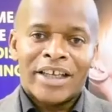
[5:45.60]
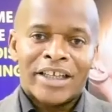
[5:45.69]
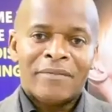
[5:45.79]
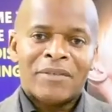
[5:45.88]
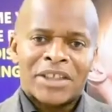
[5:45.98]

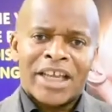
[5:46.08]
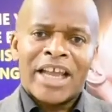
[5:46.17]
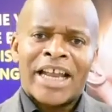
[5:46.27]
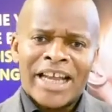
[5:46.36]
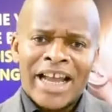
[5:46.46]
Yeah?
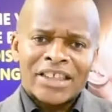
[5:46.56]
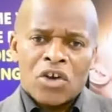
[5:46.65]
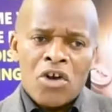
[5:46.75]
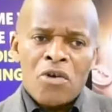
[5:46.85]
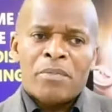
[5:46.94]
And it has
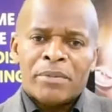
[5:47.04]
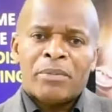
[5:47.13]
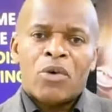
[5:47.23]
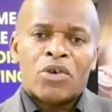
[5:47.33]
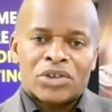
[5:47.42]
open
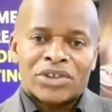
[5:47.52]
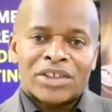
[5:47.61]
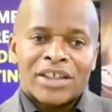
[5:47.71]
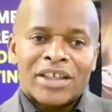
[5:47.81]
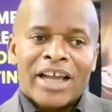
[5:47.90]

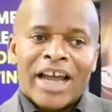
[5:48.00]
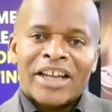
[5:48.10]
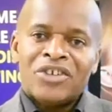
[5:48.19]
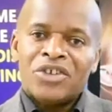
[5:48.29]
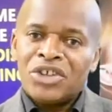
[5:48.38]
pores.
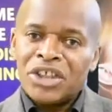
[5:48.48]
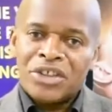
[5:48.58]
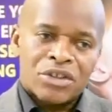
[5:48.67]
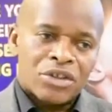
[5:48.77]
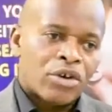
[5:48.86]
And usually
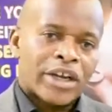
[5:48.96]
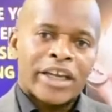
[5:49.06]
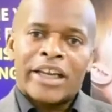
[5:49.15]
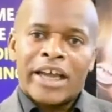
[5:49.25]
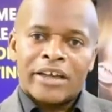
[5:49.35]
you cook
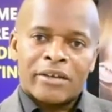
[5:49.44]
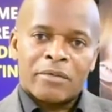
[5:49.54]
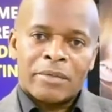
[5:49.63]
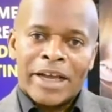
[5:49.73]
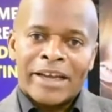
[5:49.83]
in that
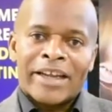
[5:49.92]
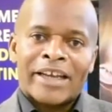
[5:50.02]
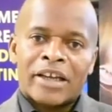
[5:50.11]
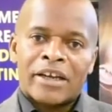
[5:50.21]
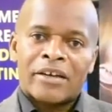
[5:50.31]
pan,
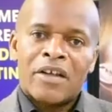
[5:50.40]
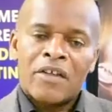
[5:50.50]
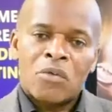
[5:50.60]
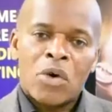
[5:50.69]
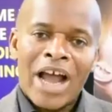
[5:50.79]
and then
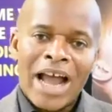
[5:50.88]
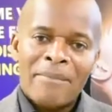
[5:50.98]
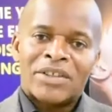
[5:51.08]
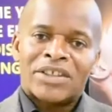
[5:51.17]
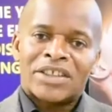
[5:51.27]
what
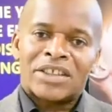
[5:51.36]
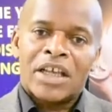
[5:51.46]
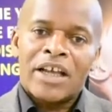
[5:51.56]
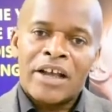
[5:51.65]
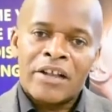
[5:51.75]
happens
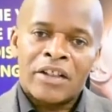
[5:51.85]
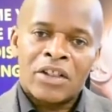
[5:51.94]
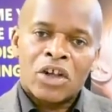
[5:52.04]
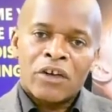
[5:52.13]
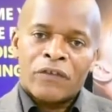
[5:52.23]
is
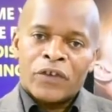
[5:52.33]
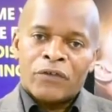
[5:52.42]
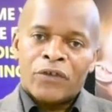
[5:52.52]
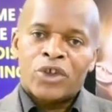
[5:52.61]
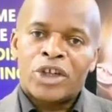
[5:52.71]
a lot of the
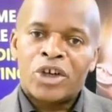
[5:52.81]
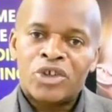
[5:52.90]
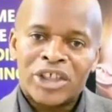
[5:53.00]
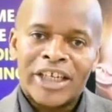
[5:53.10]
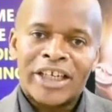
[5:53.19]
food
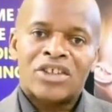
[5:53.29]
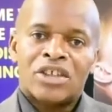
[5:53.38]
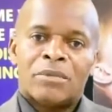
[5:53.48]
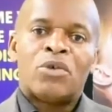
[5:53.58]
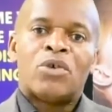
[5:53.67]
goes into
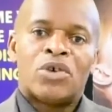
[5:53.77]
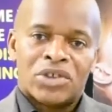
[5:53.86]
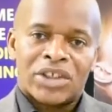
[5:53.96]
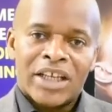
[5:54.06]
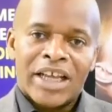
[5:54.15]
the
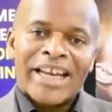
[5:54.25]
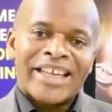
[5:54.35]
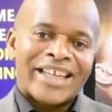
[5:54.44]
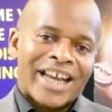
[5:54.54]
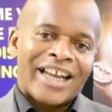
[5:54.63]
pores. And
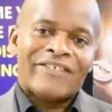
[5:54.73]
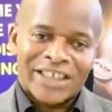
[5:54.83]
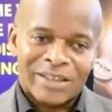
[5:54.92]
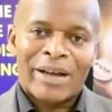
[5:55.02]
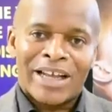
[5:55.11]
it kind of
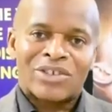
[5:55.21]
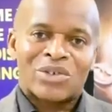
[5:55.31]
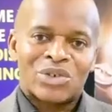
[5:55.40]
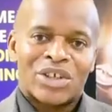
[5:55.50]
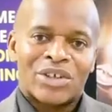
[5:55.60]
expands
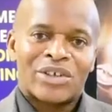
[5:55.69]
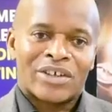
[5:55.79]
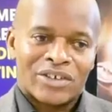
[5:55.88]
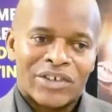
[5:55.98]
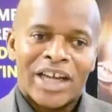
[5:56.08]
also and
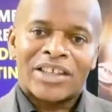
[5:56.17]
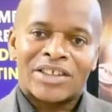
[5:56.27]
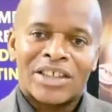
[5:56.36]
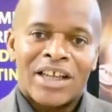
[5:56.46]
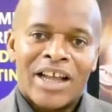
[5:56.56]

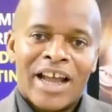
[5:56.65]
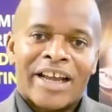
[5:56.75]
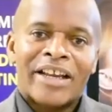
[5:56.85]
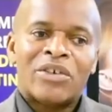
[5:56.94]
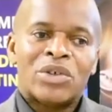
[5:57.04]
contracts.
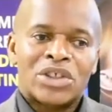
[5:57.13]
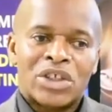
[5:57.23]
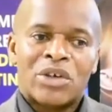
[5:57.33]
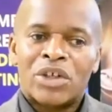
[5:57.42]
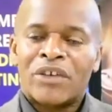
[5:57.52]
And then
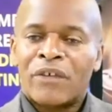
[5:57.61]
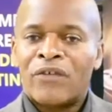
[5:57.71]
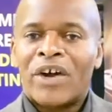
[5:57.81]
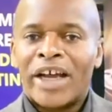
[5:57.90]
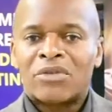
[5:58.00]
also what you'll
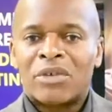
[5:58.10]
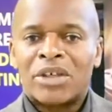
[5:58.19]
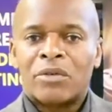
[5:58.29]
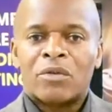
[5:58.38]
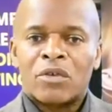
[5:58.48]
find is when
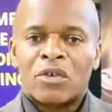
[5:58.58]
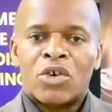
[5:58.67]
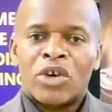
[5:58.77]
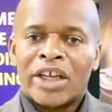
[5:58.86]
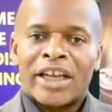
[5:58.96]
you
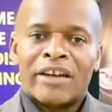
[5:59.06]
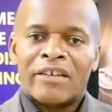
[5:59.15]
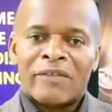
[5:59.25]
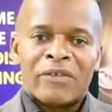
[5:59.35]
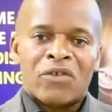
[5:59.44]
cook in it,
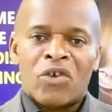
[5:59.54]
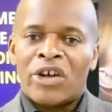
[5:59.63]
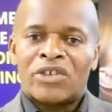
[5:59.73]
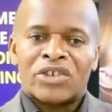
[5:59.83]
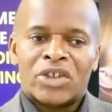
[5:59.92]
like with
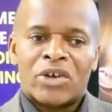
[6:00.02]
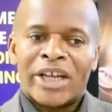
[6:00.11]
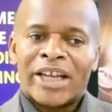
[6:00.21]
boils and so on,